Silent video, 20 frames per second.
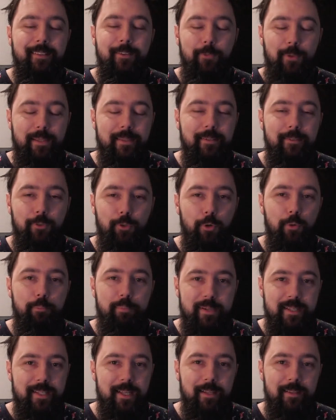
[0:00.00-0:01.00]

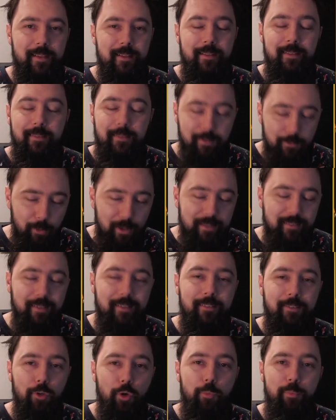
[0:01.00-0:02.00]
22%.
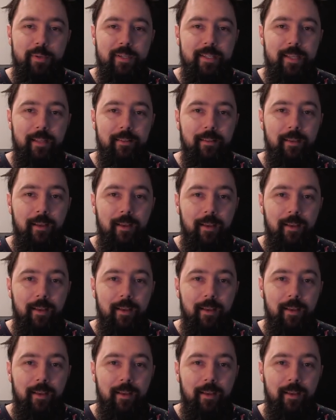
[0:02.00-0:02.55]
22%.